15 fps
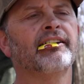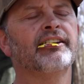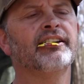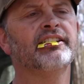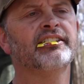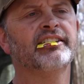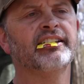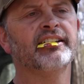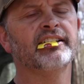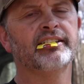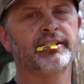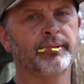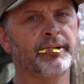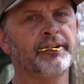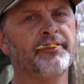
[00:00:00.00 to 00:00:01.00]

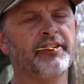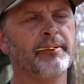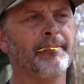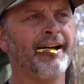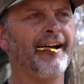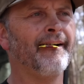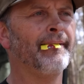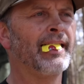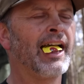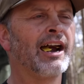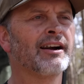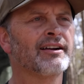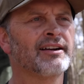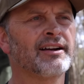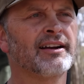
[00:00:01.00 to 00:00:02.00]
in the roof of your mouth.
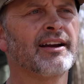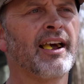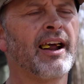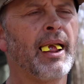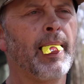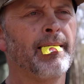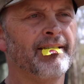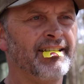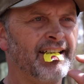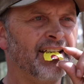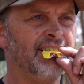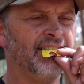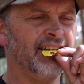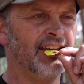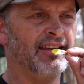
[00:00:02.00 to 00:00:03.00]

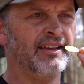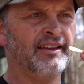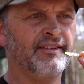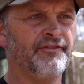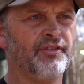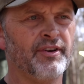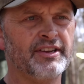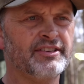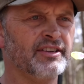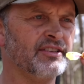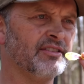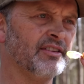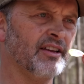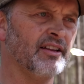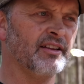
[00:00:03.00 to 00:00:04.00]
And for
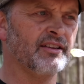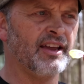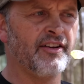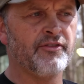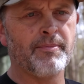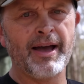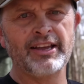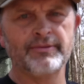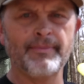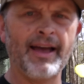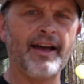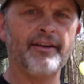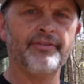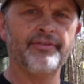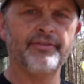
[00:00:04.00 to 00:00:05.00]
instance, everybody's
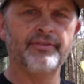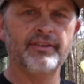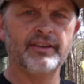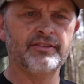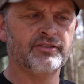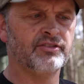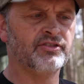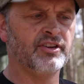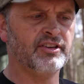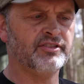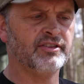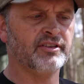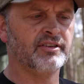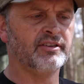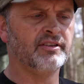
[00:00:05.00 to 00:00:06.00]
mouth is
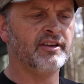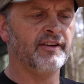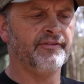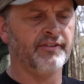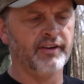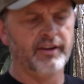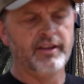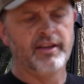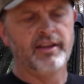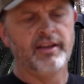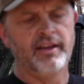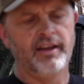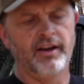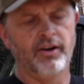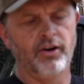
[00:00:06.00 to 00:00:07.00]
adjusted different,
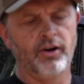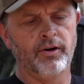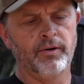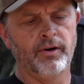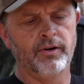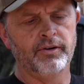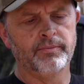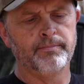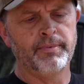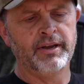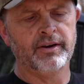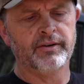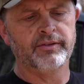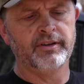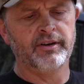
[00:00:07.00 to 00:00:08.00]
or
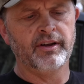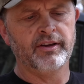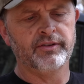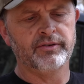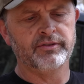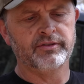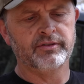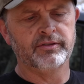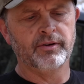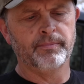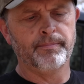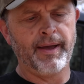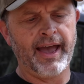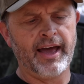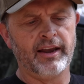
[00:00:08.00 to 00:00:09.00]
bigger than others, your
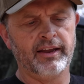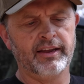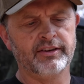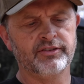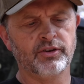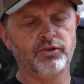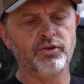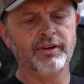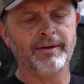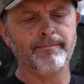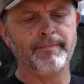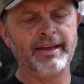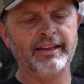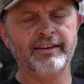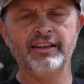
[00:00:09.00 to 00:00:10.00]
palate, and so you can
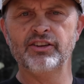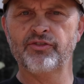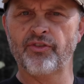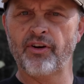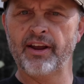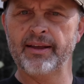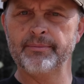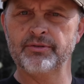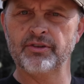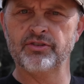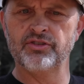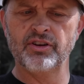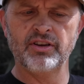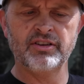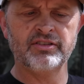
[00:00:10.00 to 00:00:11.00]
bend these frames to
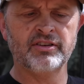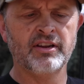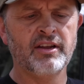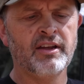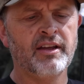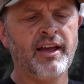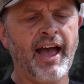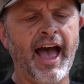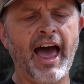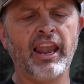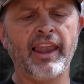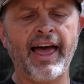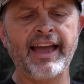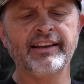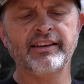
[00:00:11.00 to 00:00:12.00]
adjust. I
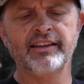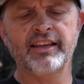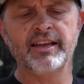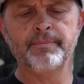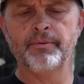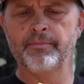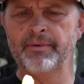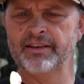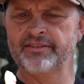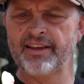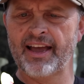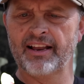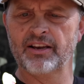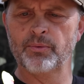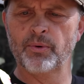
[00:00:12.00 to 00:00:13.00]
like to keep them
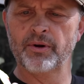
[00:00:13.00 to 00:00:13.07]
exactly